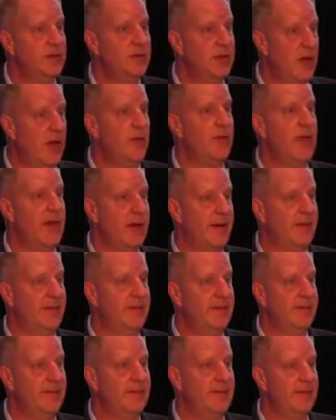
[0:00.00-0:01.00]
to go there.
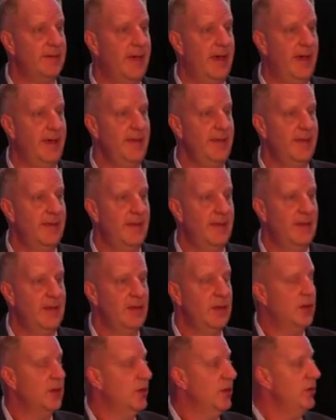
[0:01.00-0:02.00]
Okay?
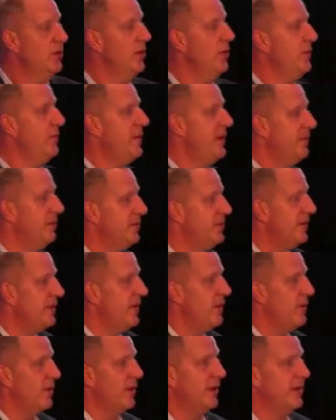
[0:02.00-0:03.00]
New people to
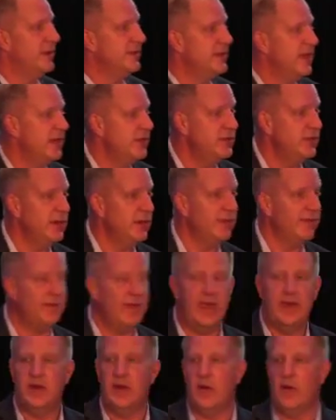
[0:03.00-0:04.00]
the organization, if
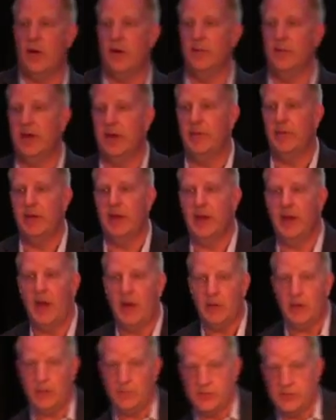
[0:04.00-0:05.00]
they know I'm coming in,
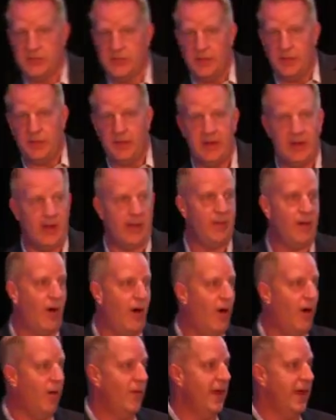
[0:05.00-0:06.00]
I'll come slipping down the
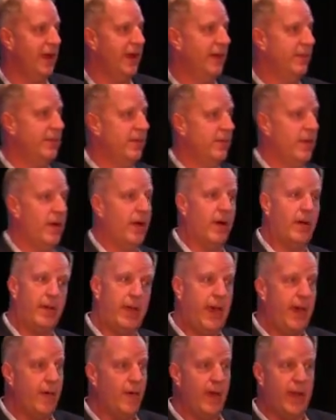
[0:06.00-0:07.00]
hallway and I'll be like,
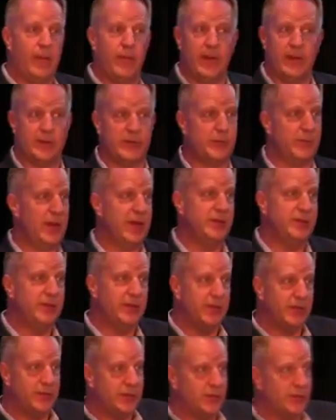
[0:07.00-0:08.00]
okay, wait a minute,
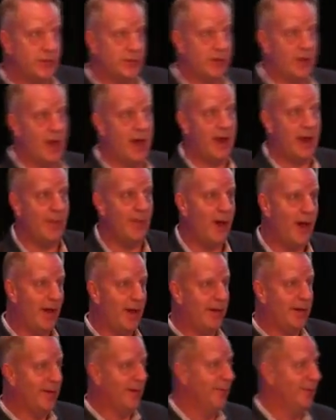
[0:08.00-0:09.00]
spatial issues or not, I'm a
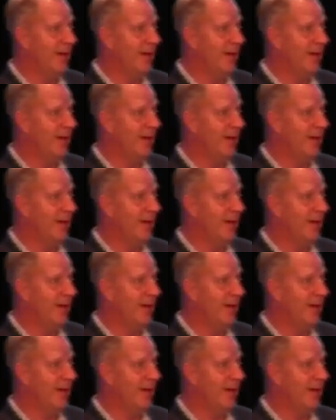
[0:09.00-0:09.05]
hugger,